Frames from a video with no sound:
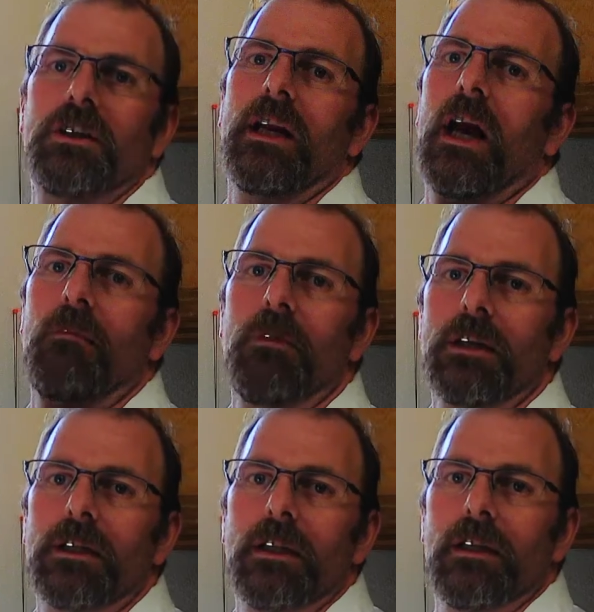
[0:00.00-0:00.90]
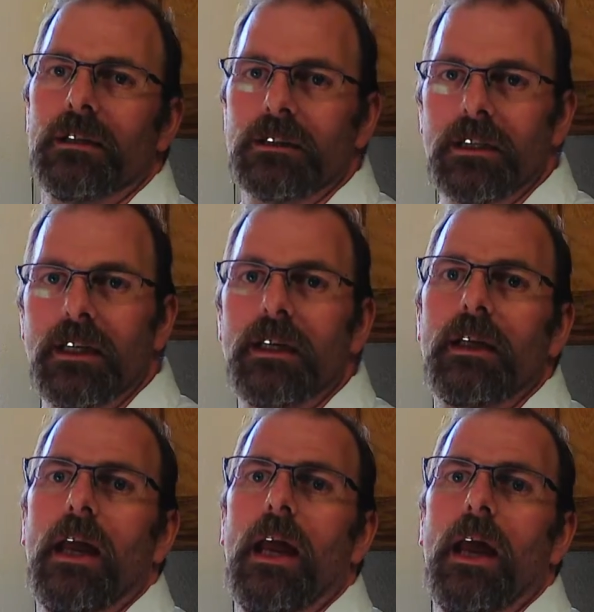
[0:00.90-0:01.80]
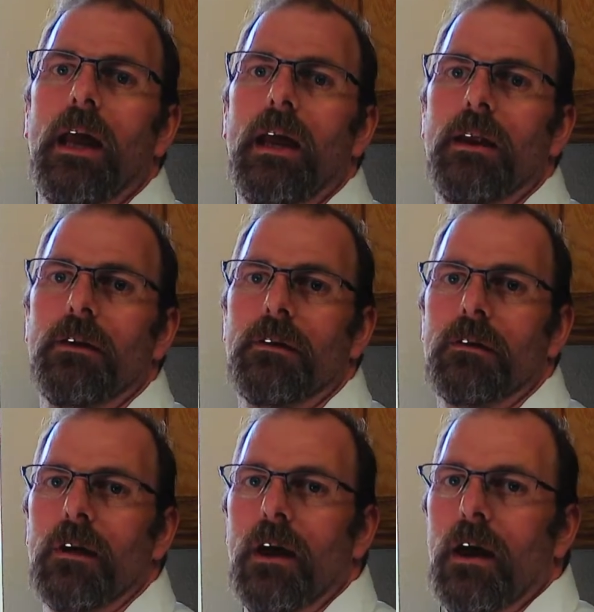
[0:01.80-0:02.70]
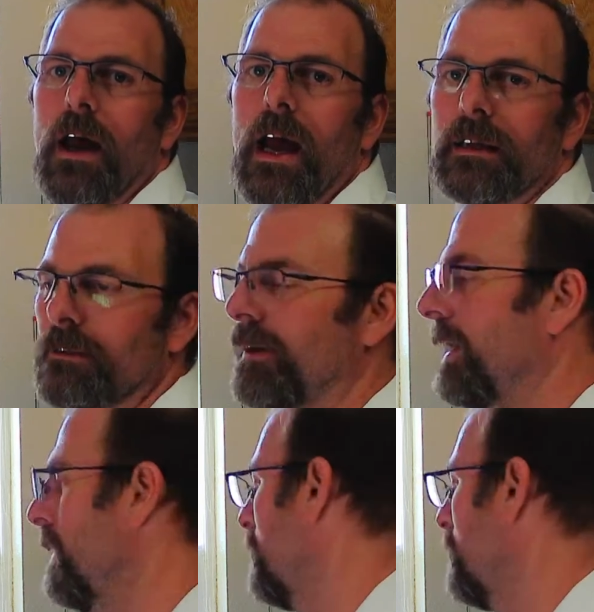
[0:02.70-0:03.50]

You got to mix it and let it sit and activate.